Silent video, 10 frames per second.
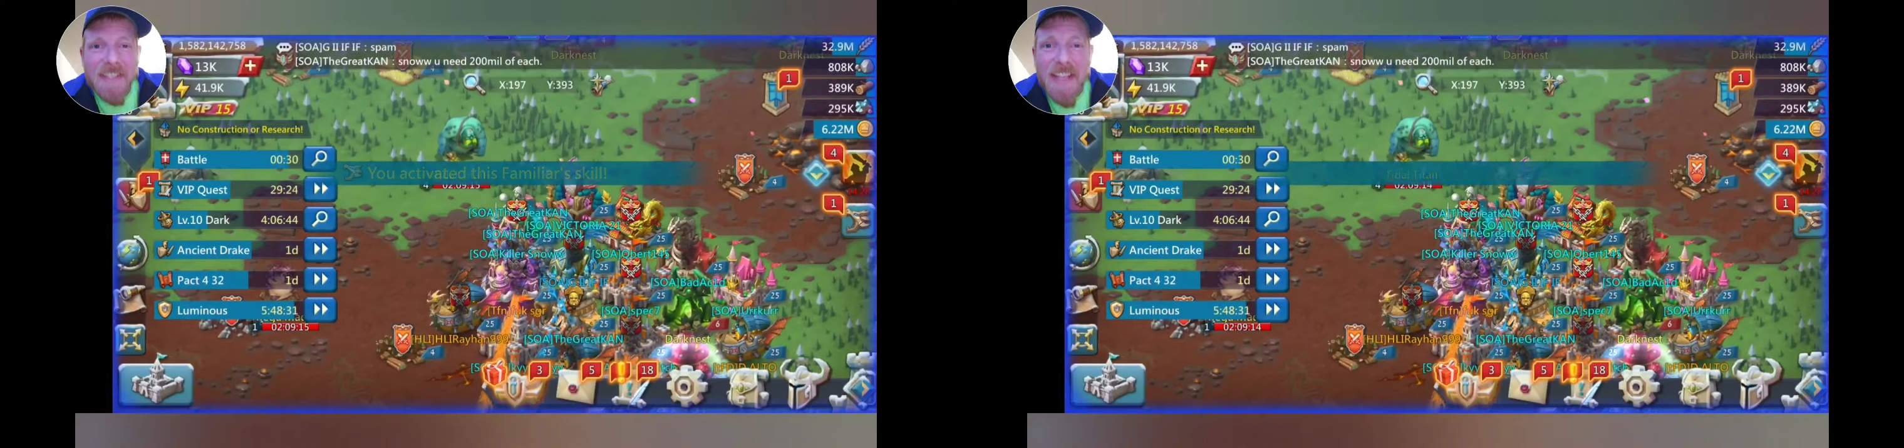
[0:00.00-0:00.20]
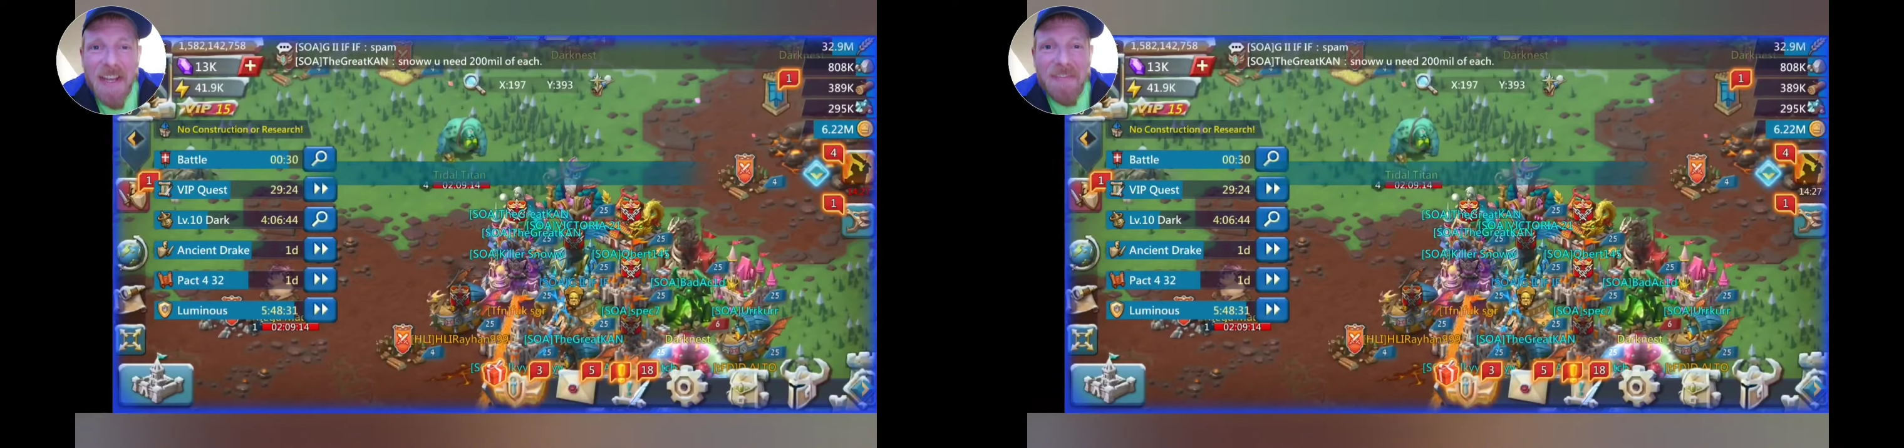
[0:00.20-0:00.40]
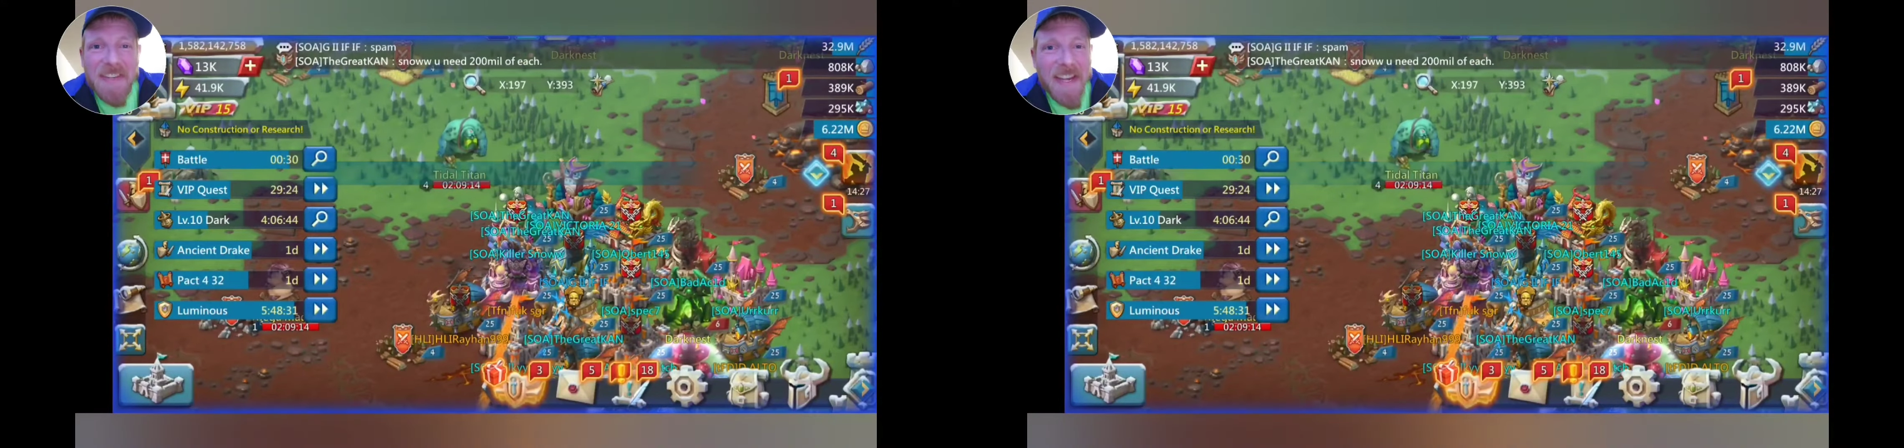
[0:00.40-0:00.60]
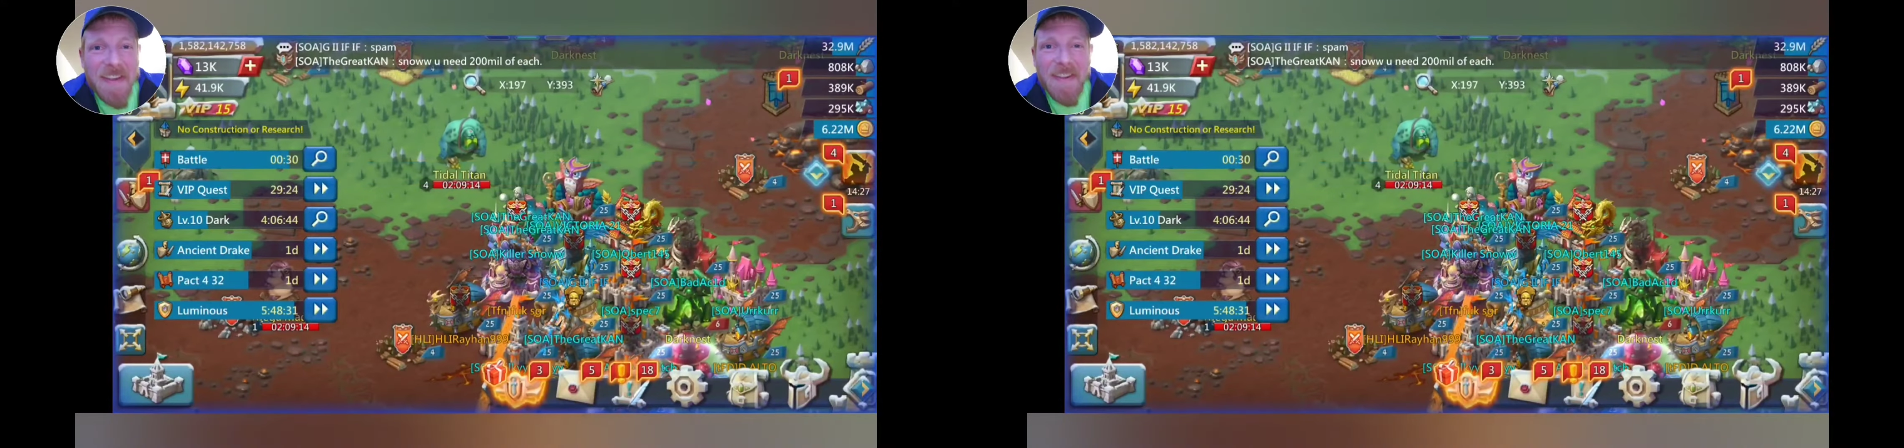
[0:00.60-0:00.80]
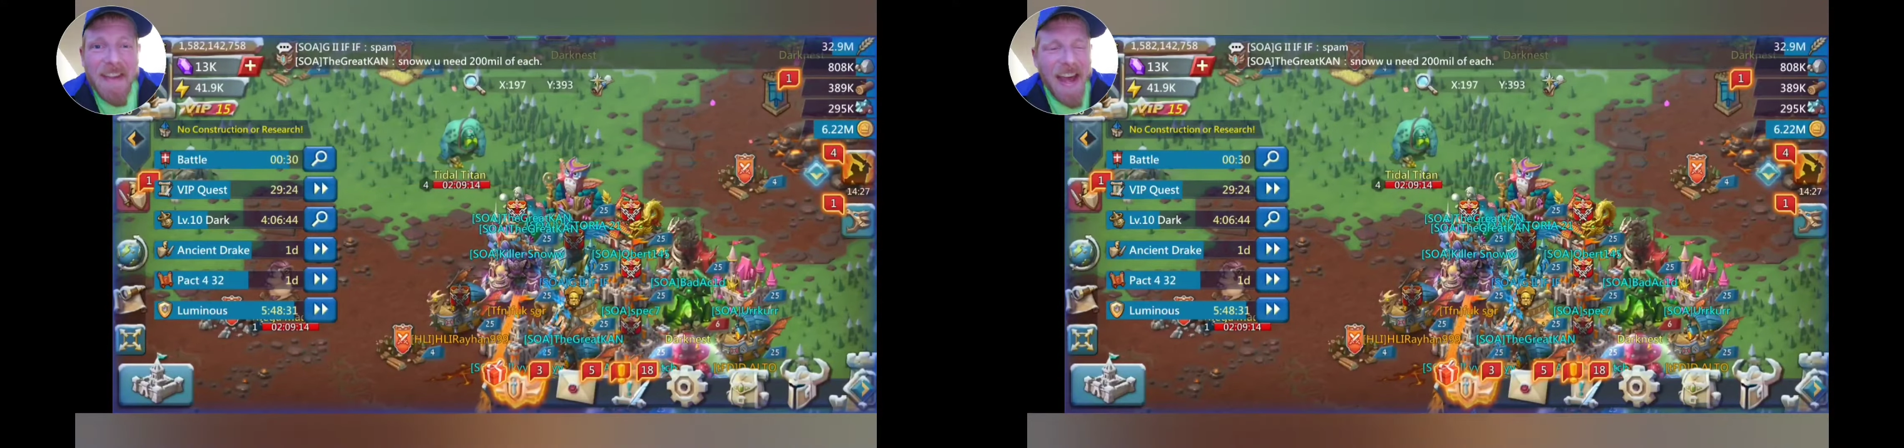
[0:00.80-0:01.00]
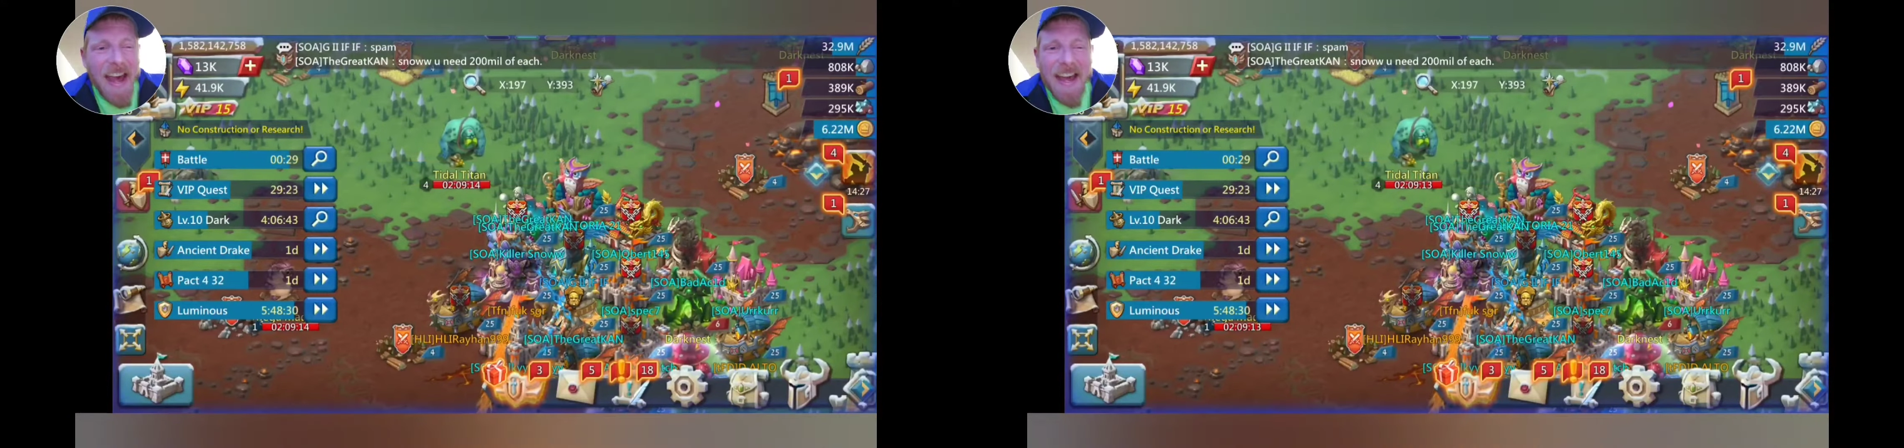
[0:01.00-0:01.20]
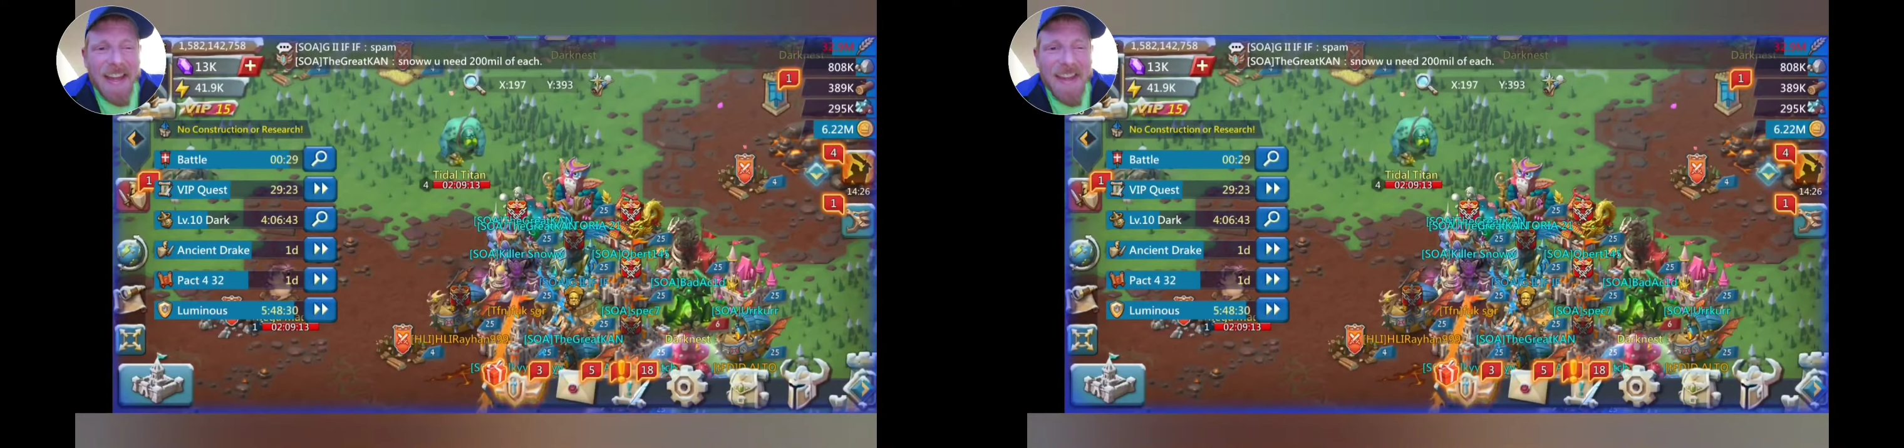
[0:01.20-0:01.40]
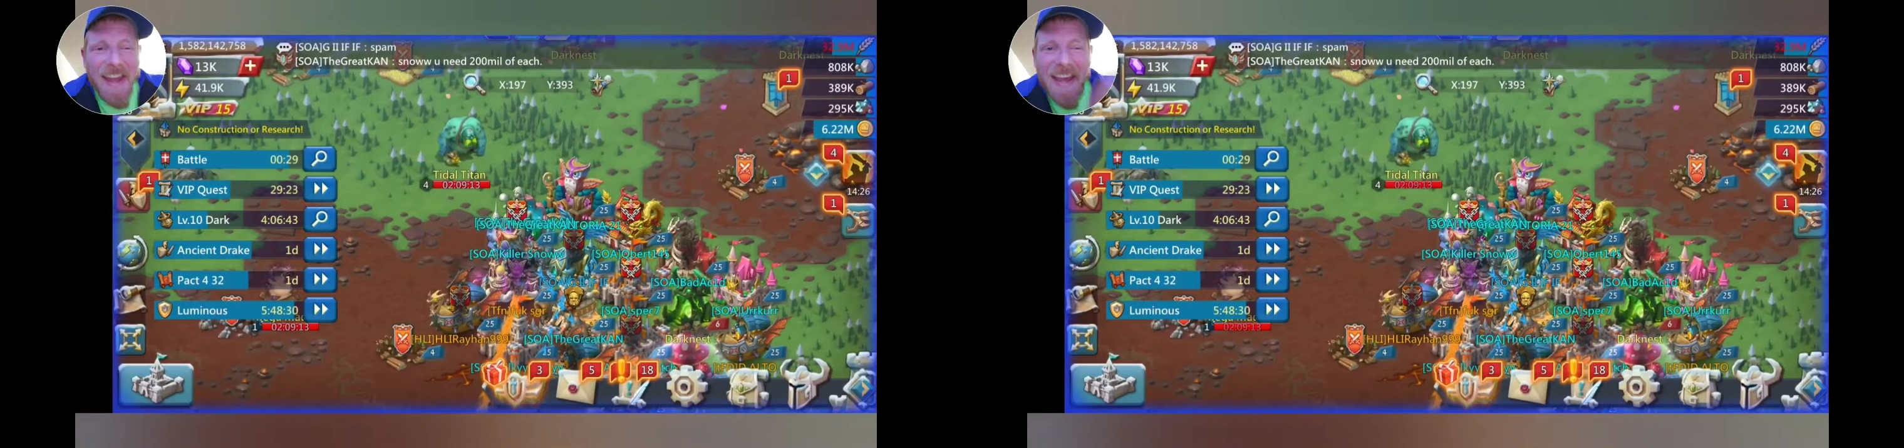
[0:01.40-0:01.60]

TFD. Uh, they